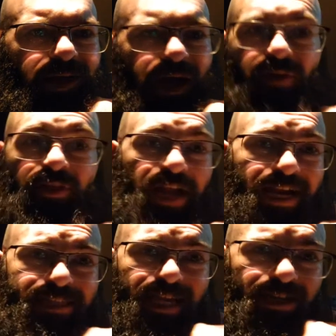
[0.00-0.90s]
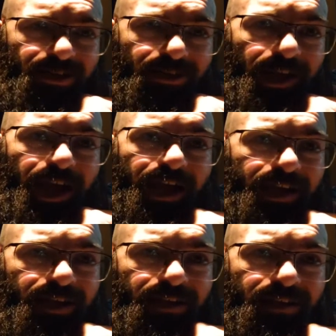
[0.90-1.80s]
Oh, the
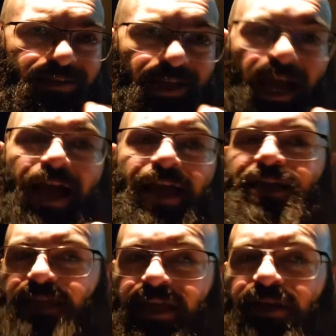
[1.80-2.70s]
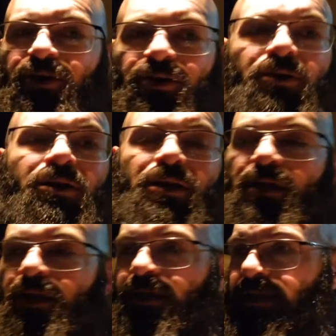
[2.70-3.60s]
9900i, the IX Eagle,
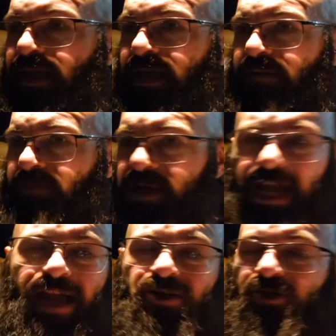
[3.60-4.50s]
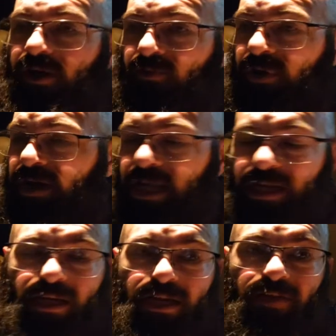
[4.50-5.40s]
my dad drove one. I
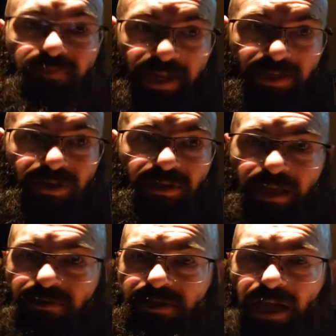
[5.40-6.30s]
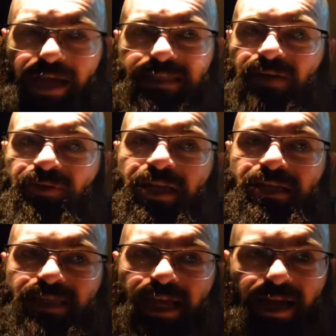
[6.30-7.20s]
love that truck. That was nice on the
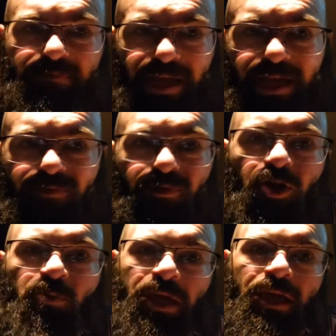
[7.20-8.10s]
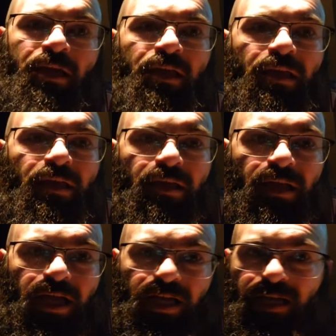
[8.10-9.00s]
inside, big and roomy.
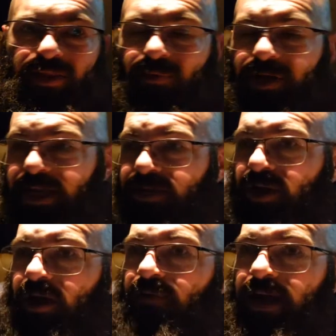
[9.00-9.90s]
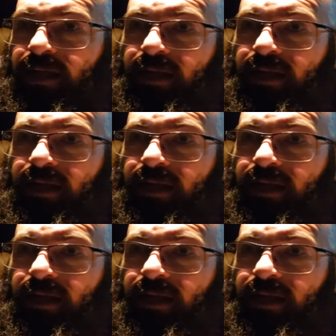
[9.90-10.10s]
The one he drove had